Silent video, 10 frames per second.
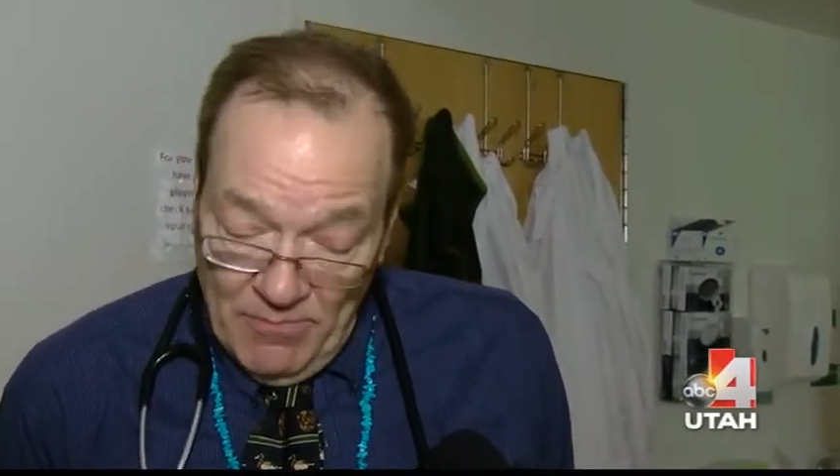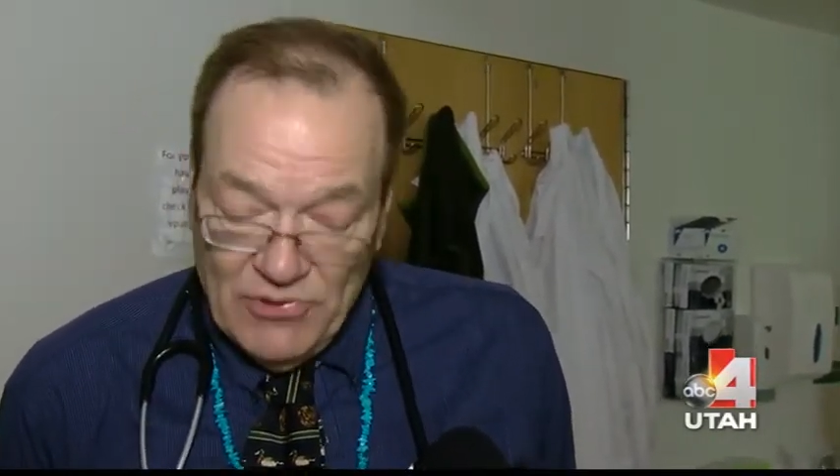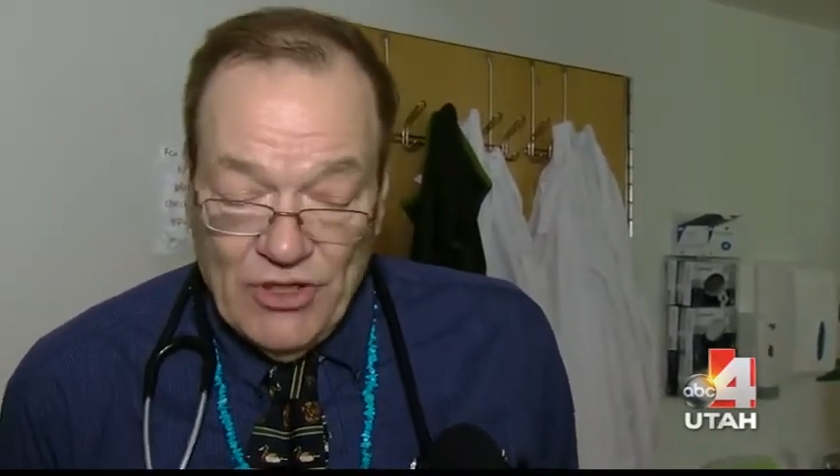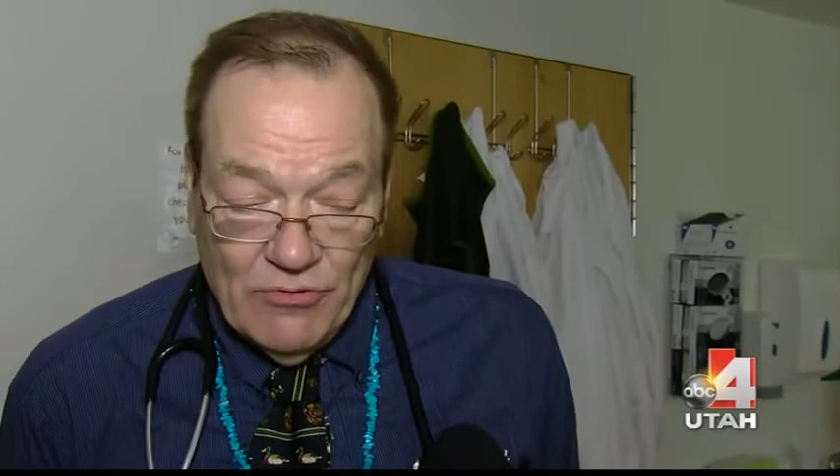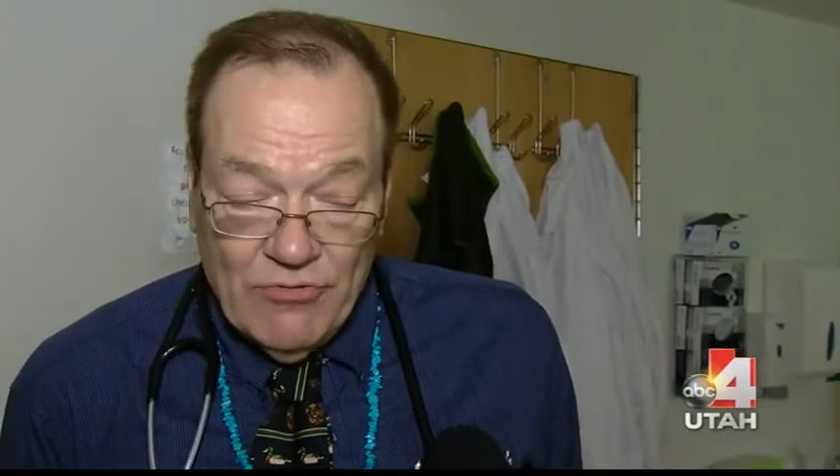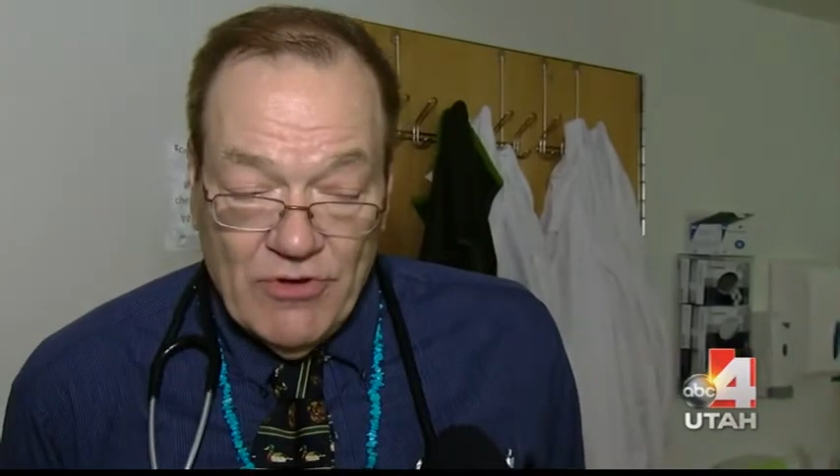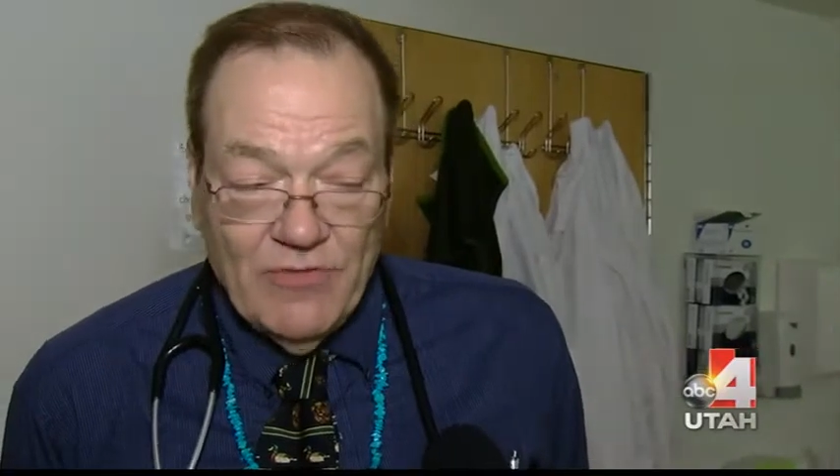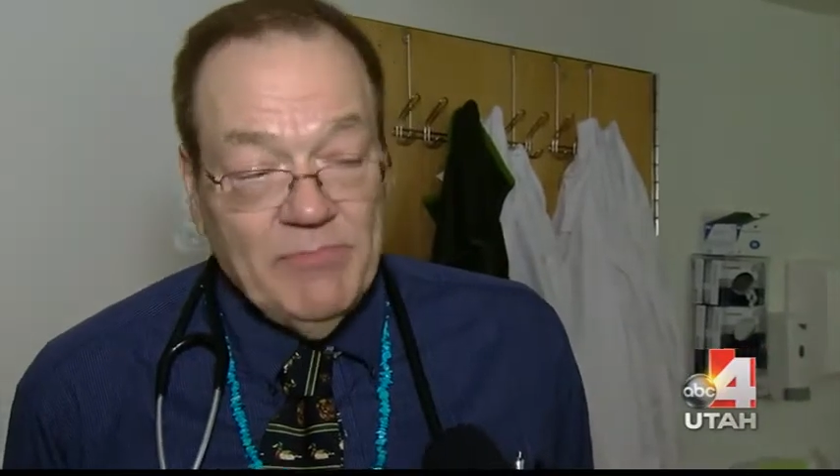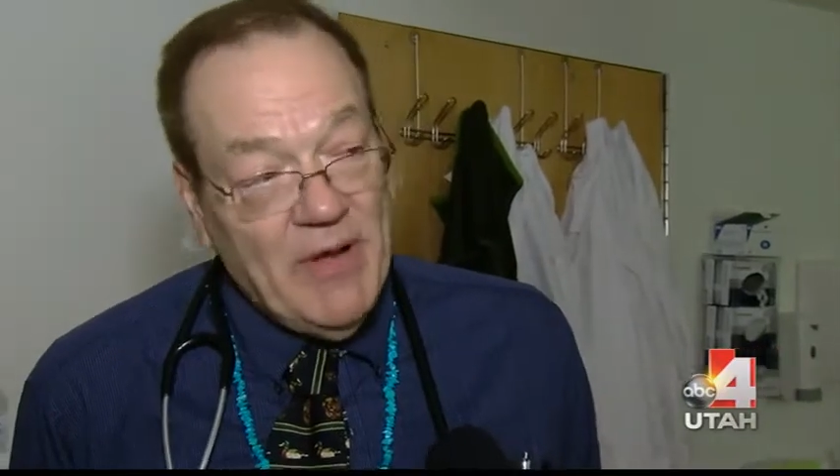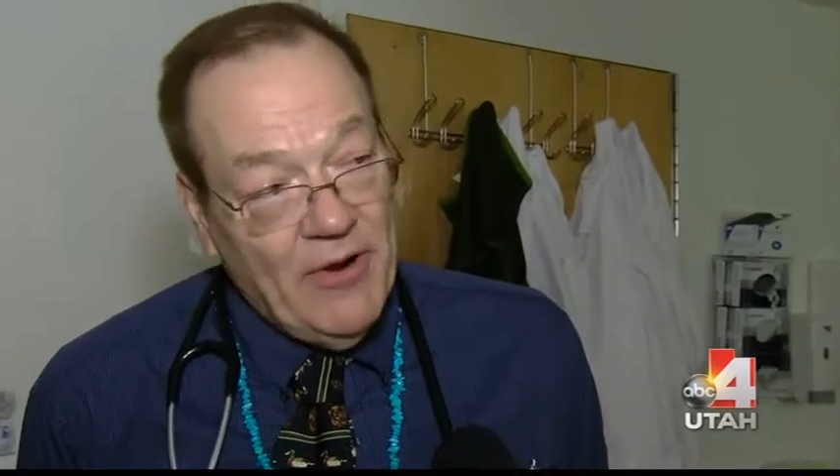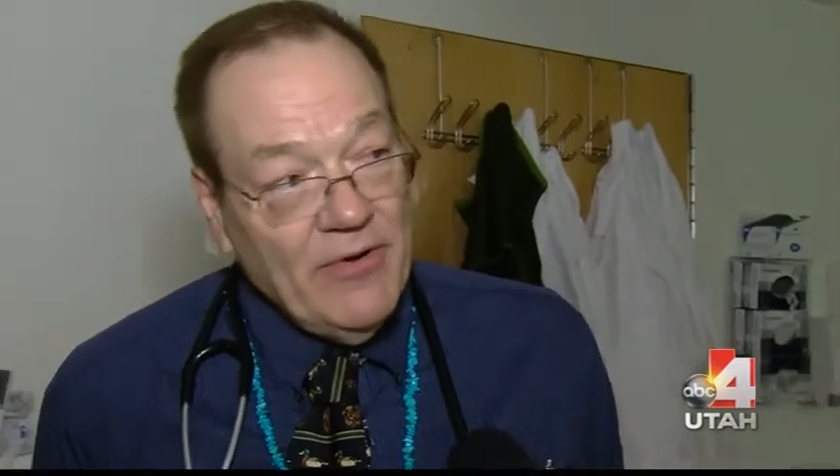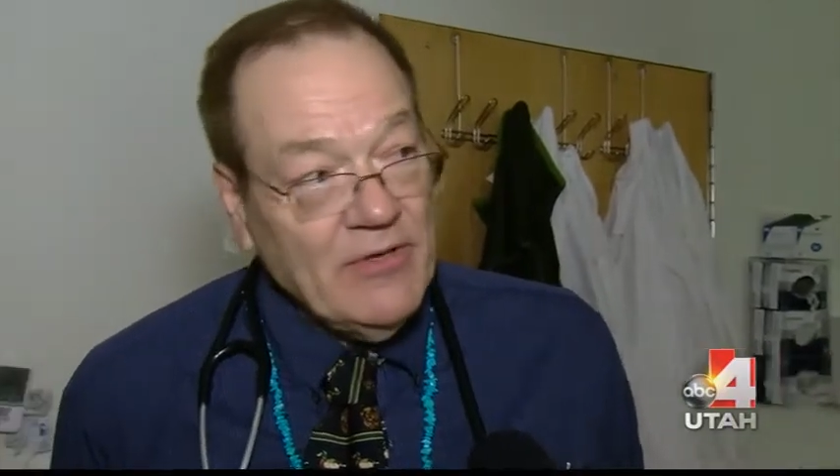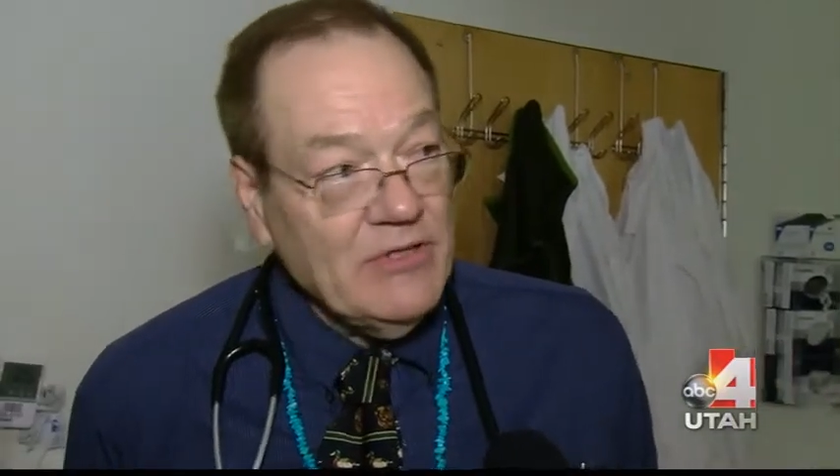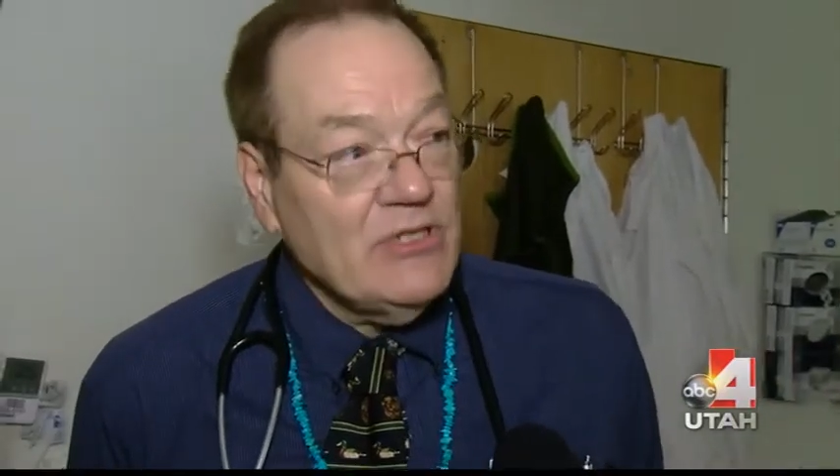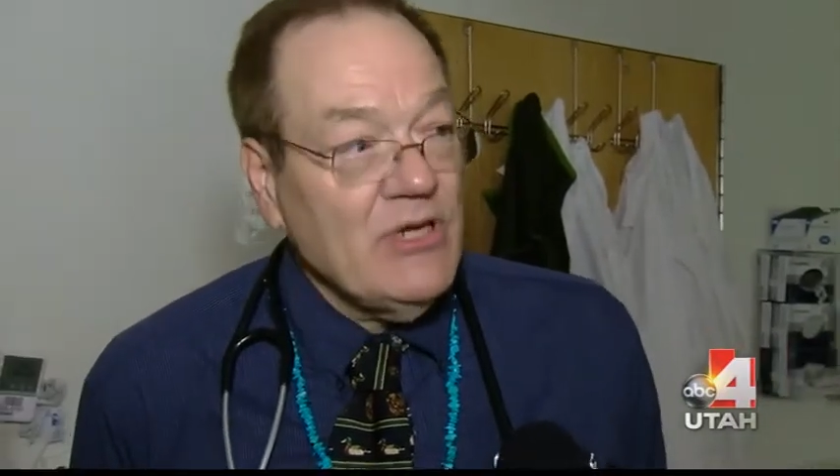children,
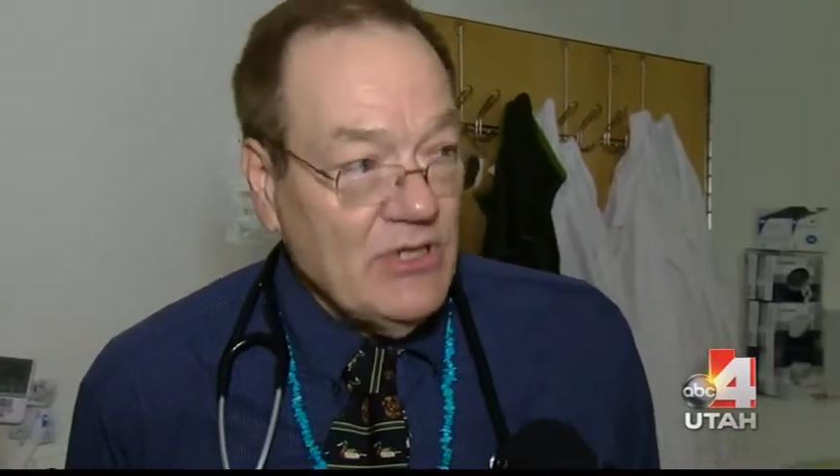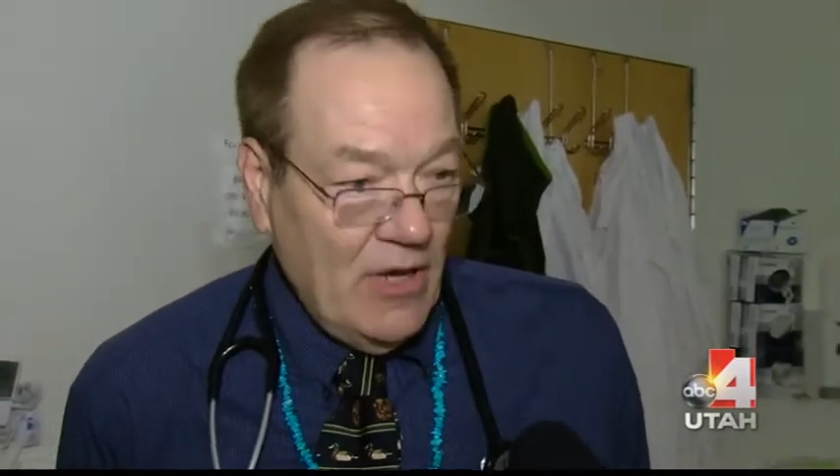parents,